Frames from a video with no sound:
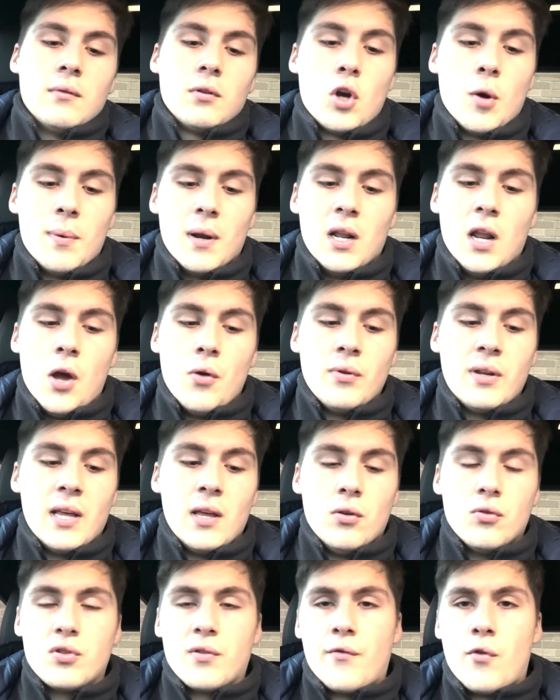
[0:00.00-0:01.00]
Couple of loan
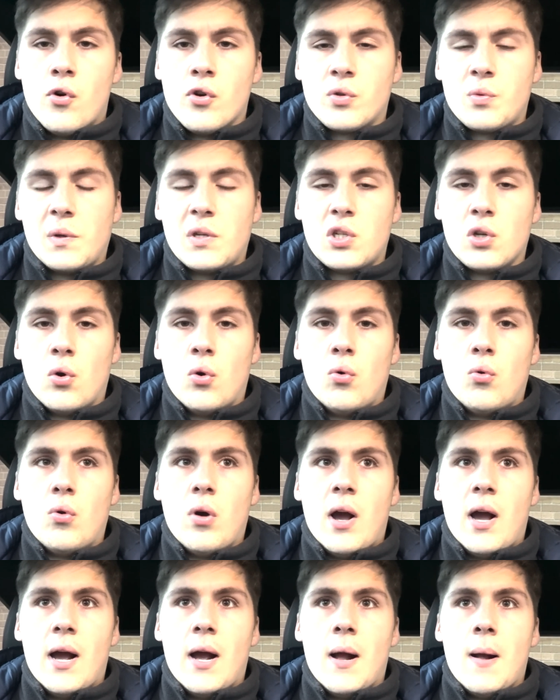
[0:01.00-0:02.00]
deals, of course, we
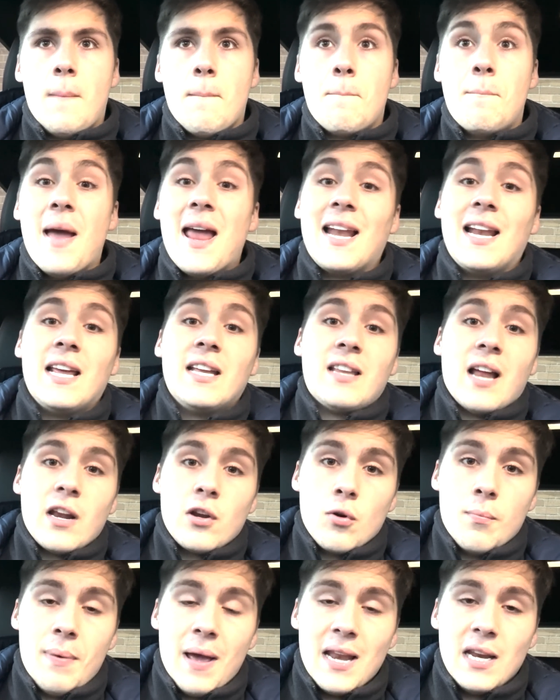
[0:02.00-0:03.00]
saw
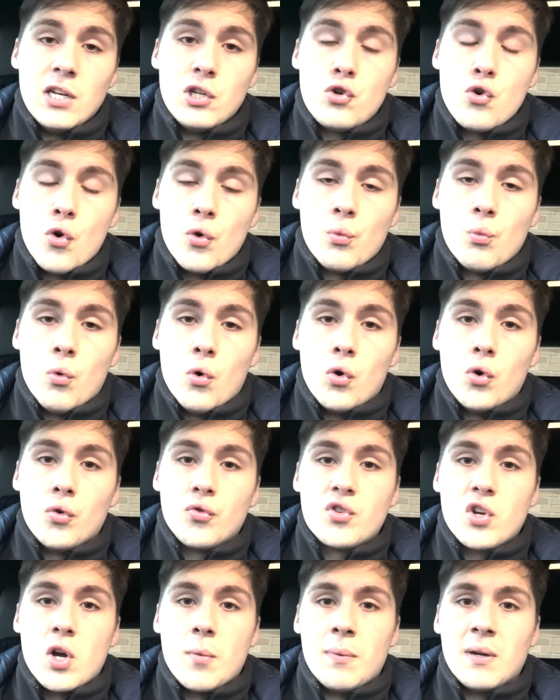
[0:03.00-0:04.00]
Daniel Bentley joined
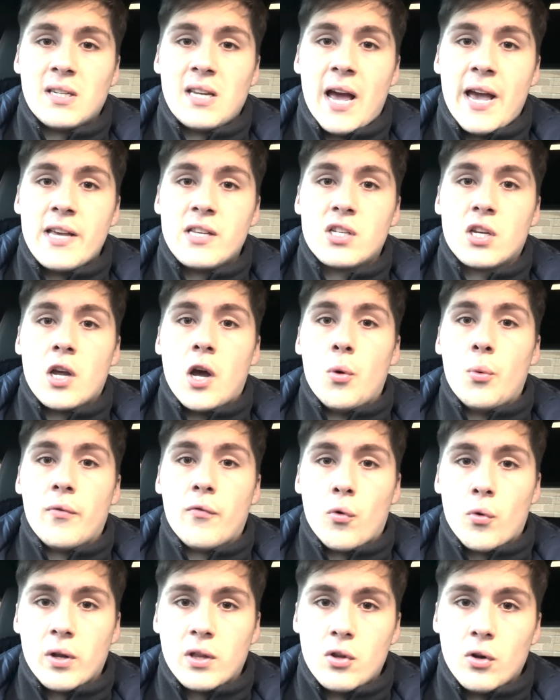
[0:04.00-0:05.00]
Wolves a couple of days ago. We've
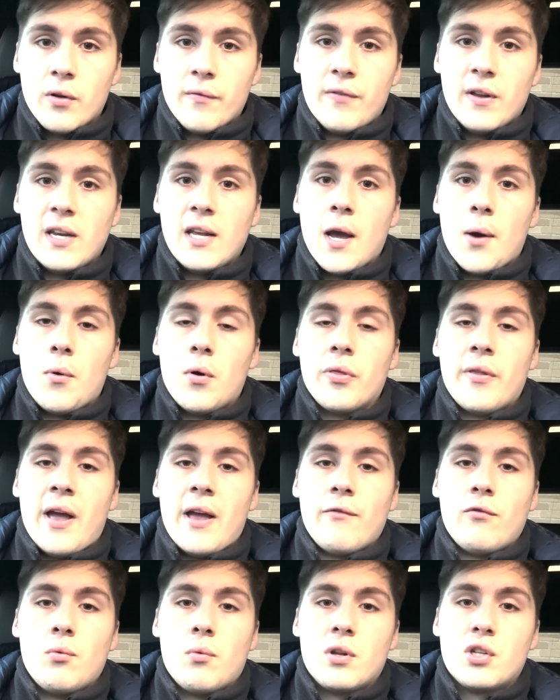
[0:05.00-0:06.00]
already done a video on
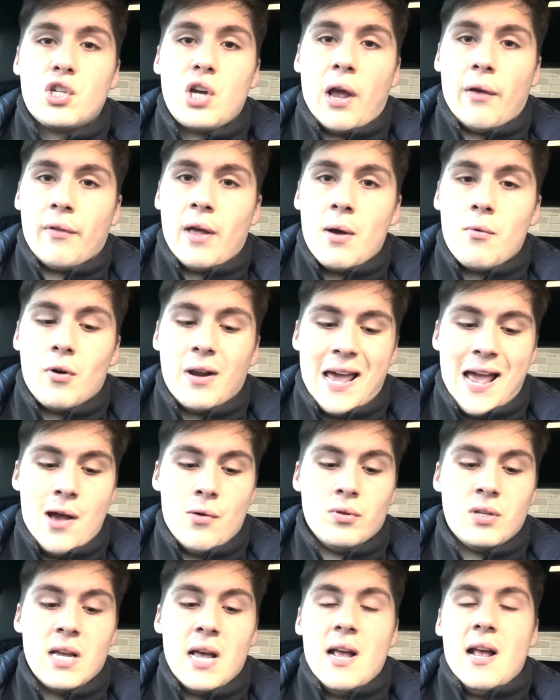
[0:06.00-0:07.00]
that if you want to check that one
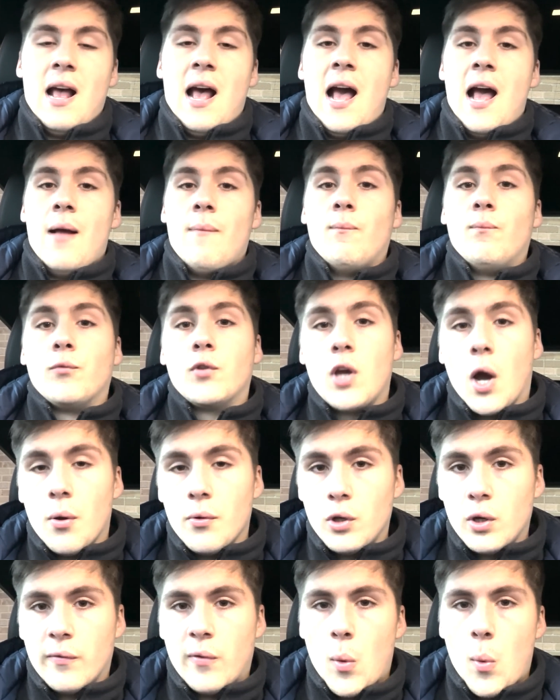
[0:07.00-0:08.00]
out.
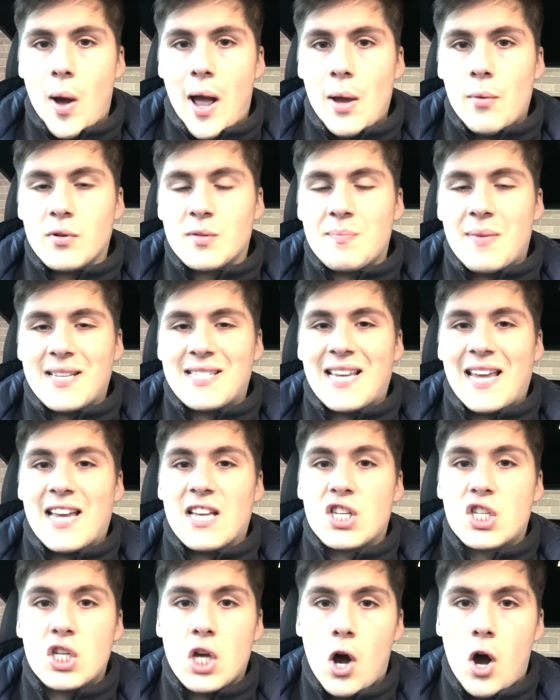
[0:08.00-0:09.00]
Going the other way was Mateo
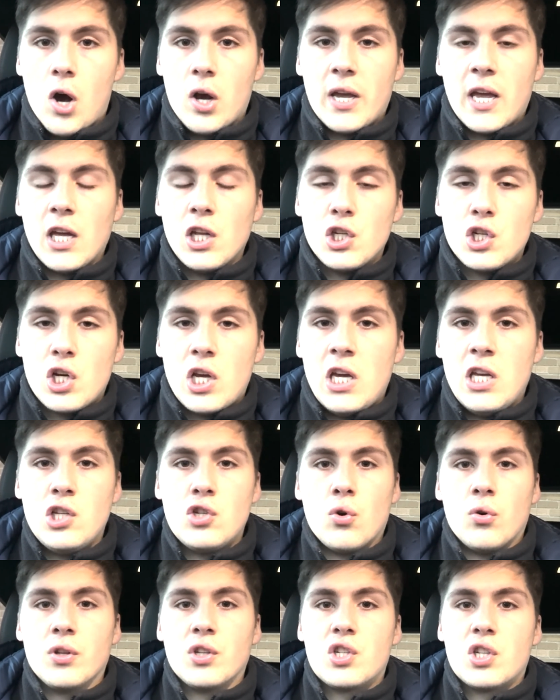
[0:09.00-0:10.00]
Sarkic. He
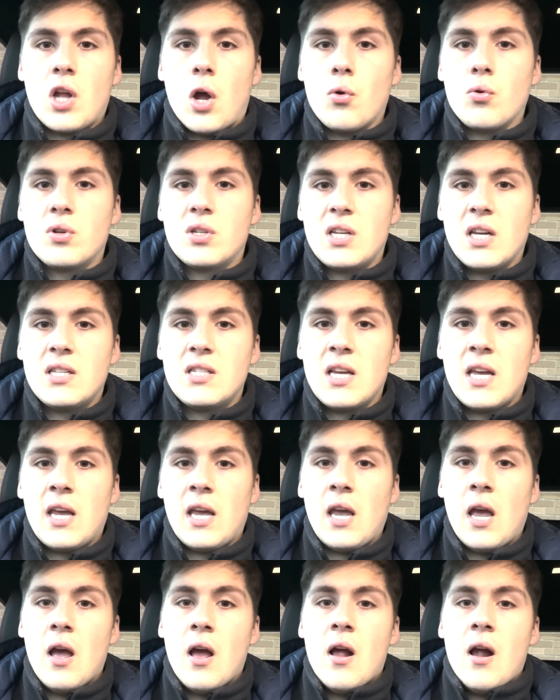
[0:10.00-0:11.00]
joined Stoke
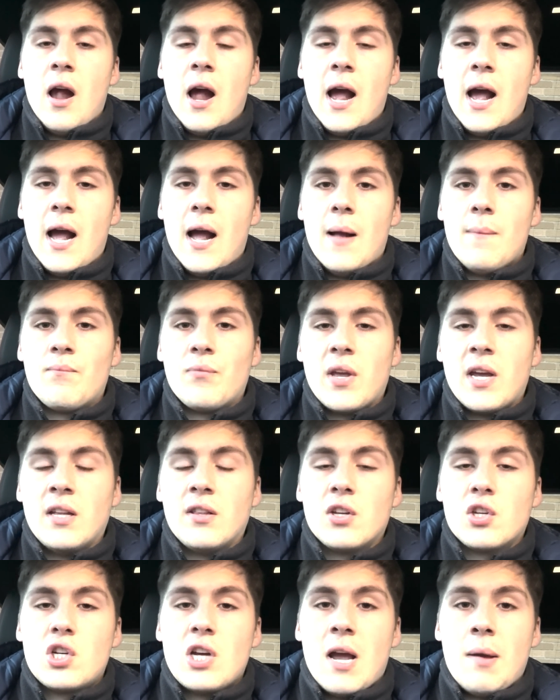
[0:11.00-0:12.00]
City
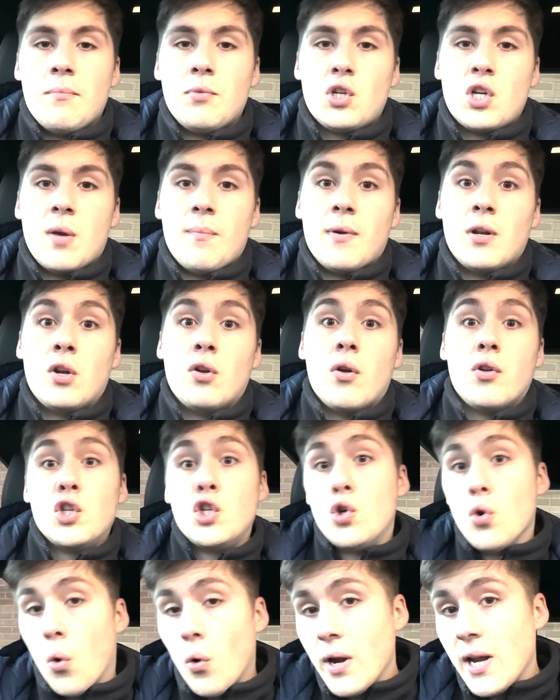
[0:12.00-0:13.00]
in the Championship, and
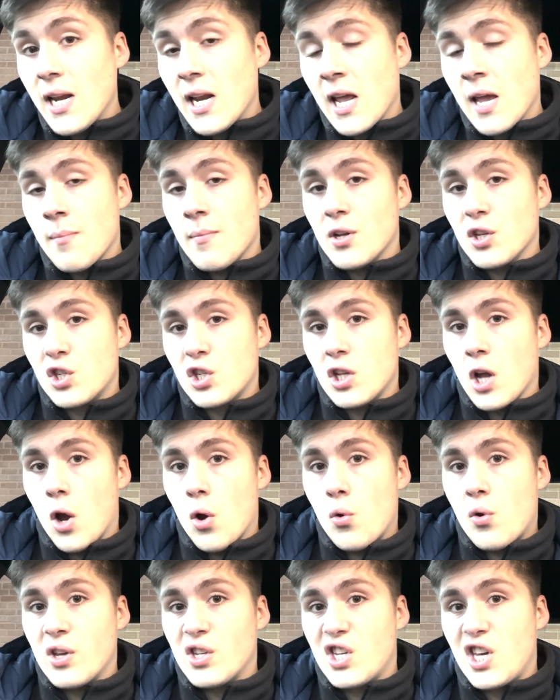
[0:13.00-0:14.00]
joining him at
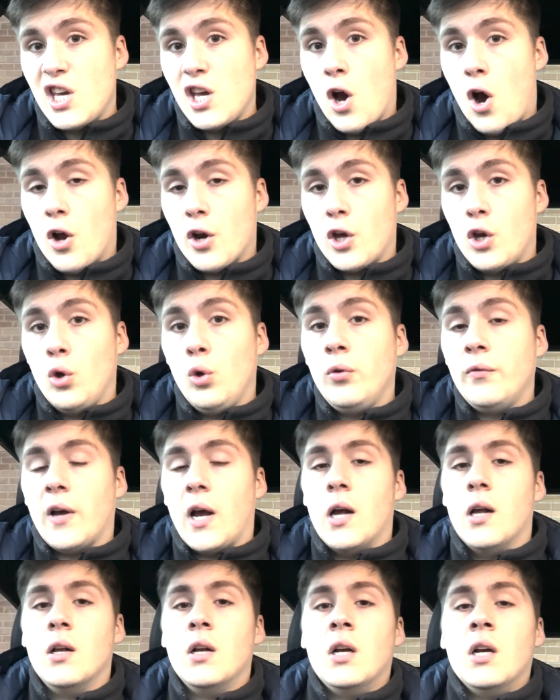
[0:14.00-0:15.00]
Stoke is Carvajal
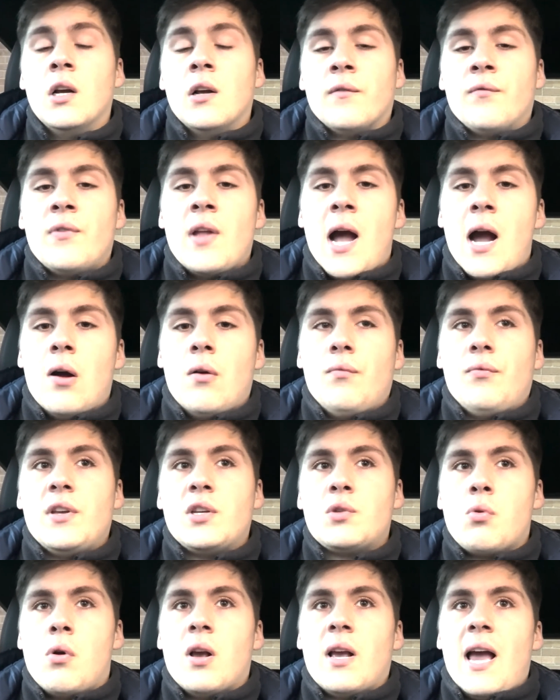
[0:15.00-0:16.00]
Hoever. Now,
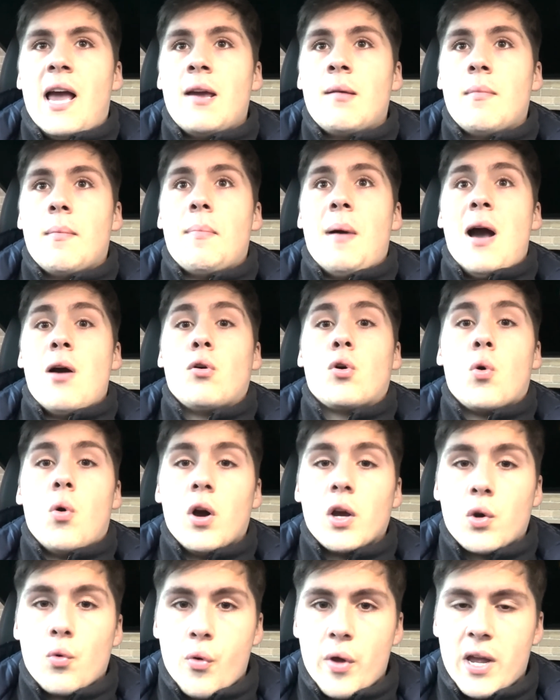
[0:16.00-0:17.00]
this one came about
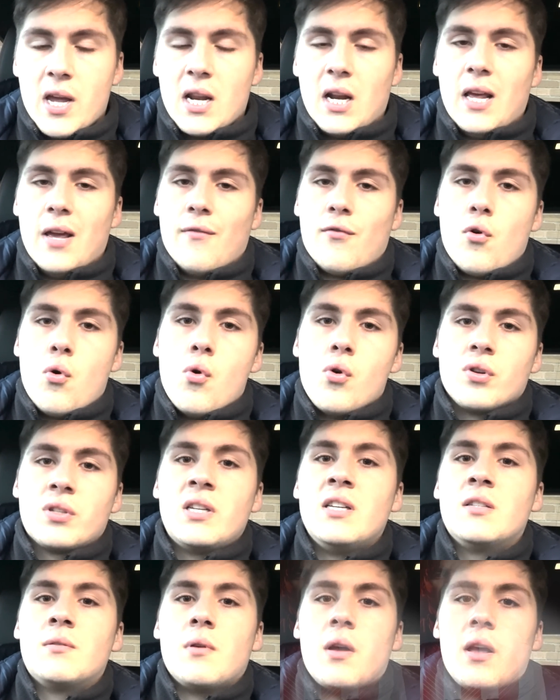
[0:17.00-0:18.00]
quite quickly. Of course, his